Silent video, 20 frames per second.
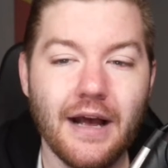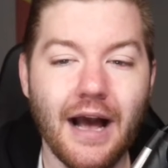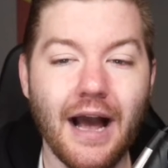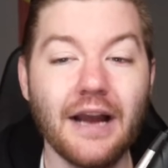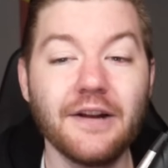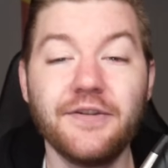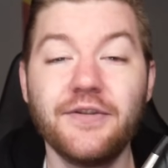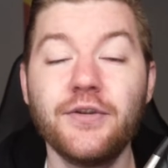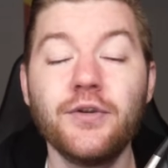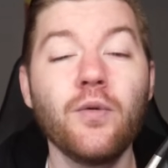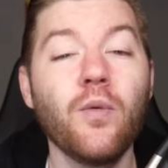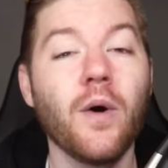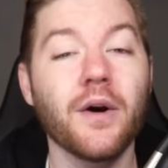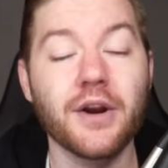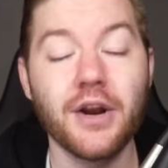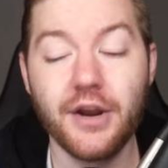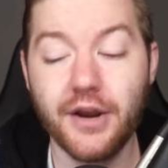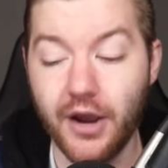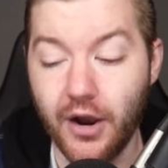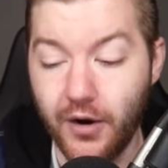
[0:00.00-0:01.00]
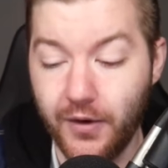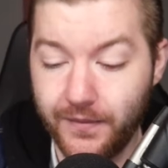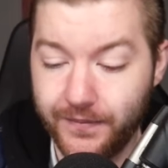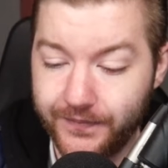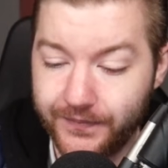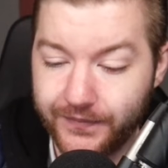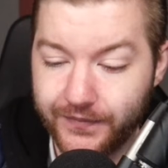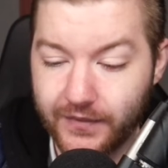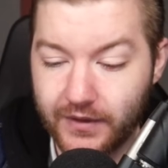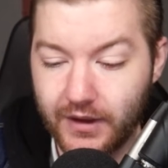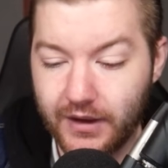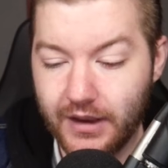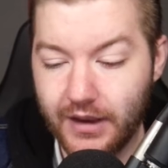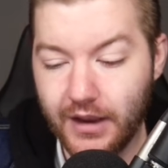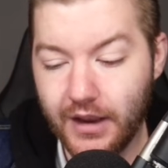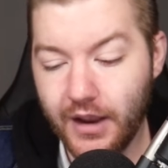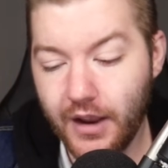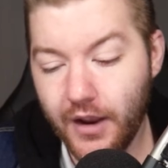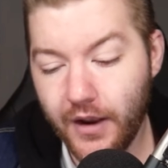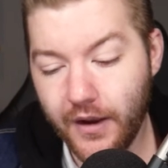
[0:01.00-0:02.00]
I do want to know
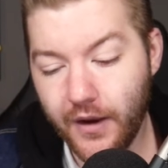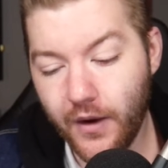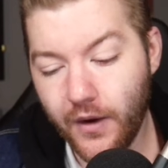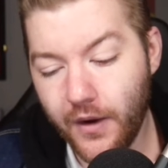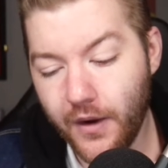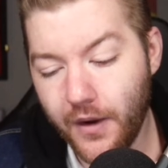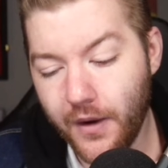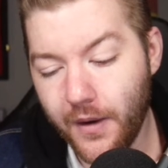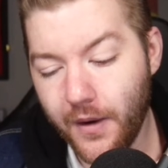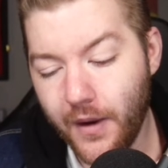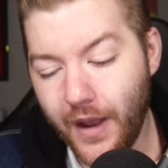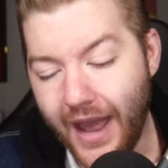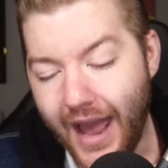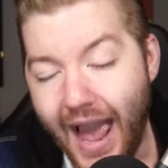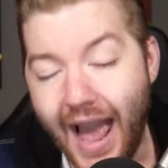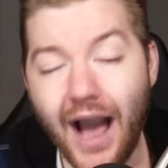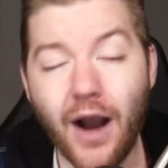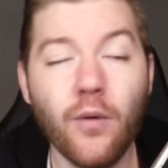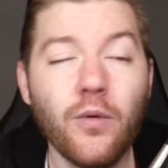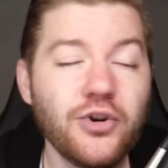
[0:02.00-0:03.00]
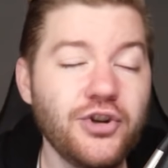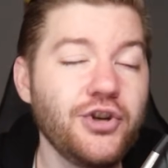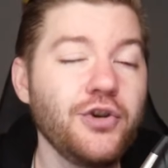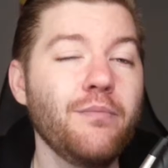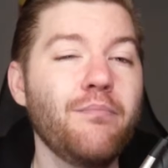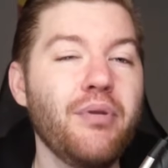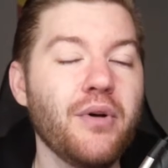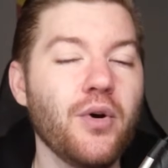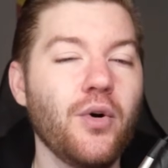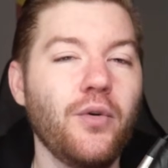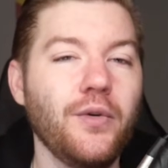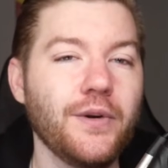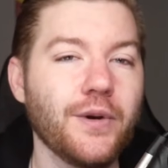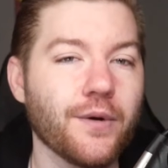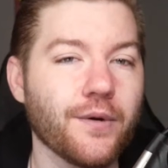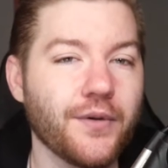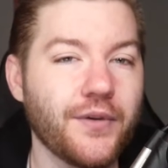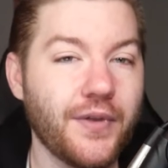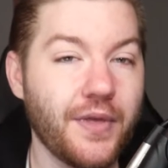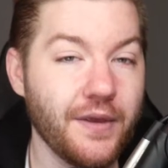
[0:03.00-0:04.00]
how would you build
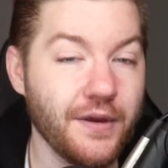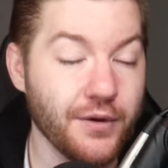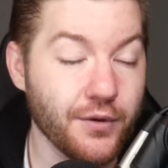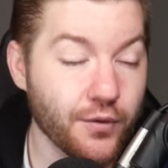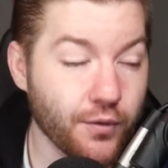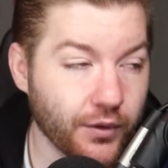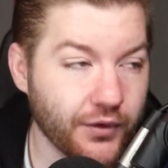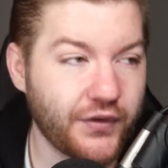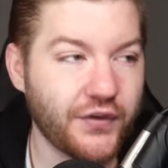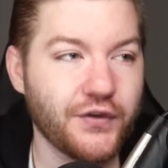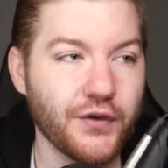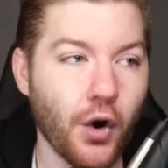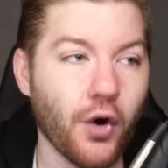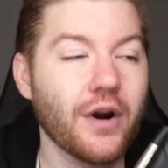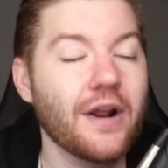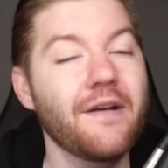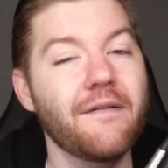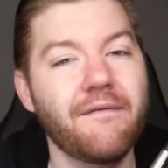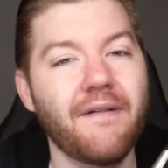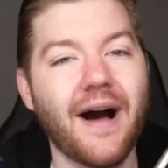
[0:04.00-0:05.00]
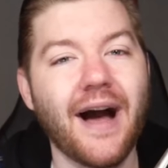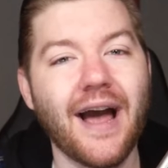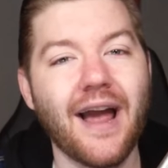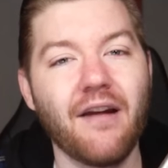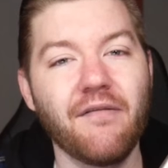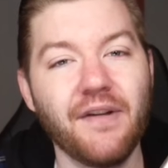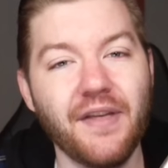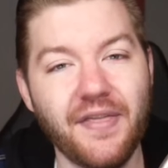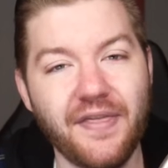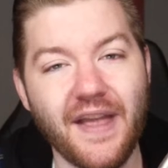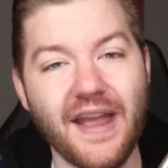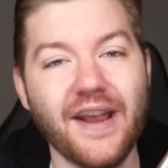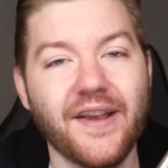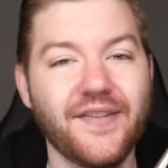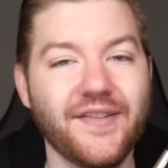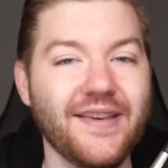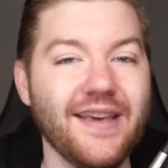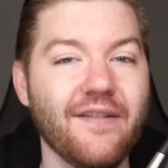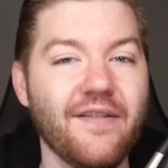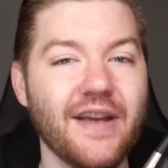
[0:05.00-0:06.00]
your your starting five
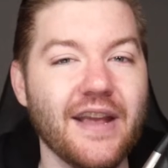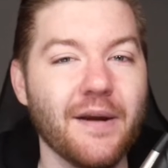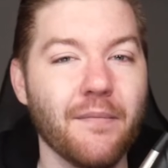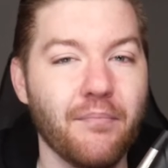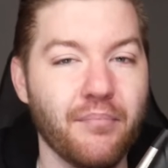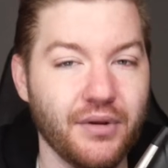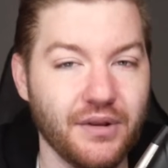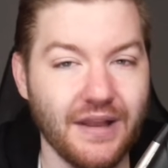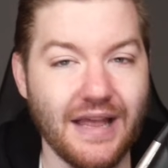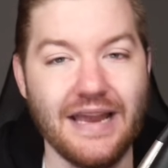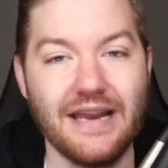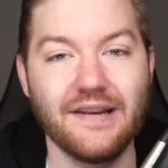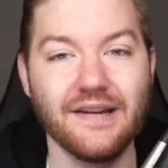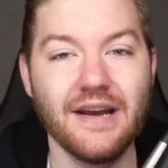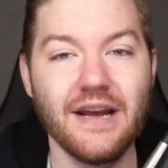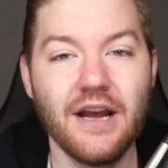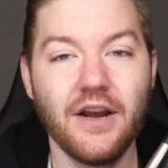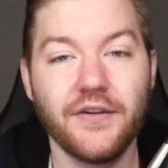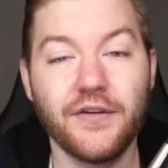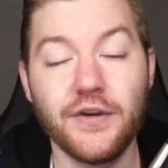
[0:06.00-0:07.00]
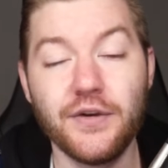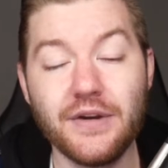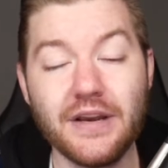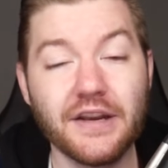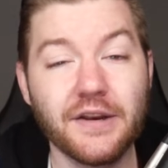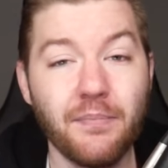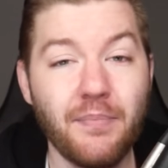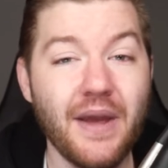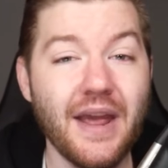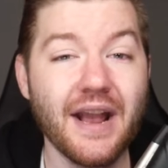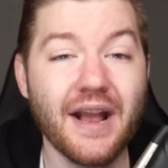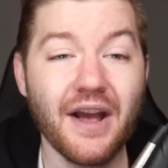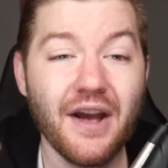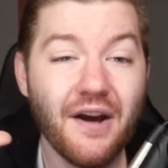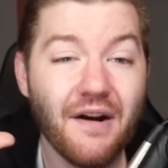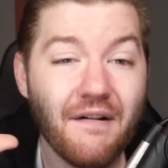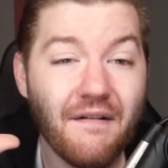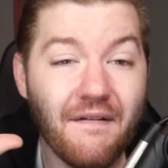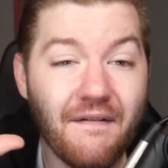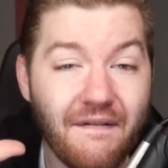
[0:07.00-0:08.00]
Thanksgiving plate? So you get to pick
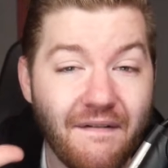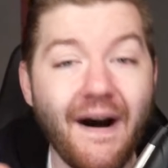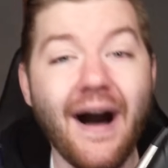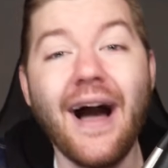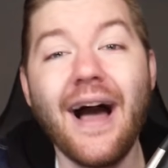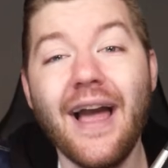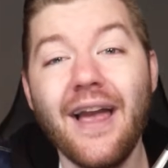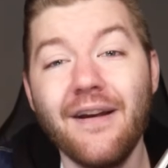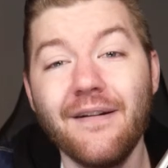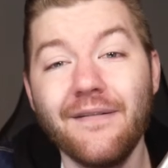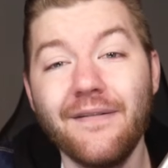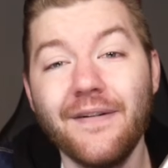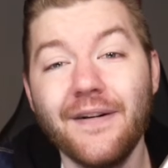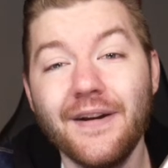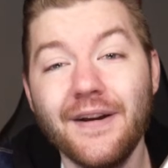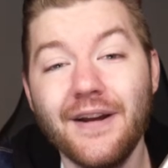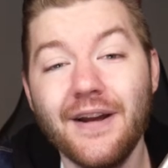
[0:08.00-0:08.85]
five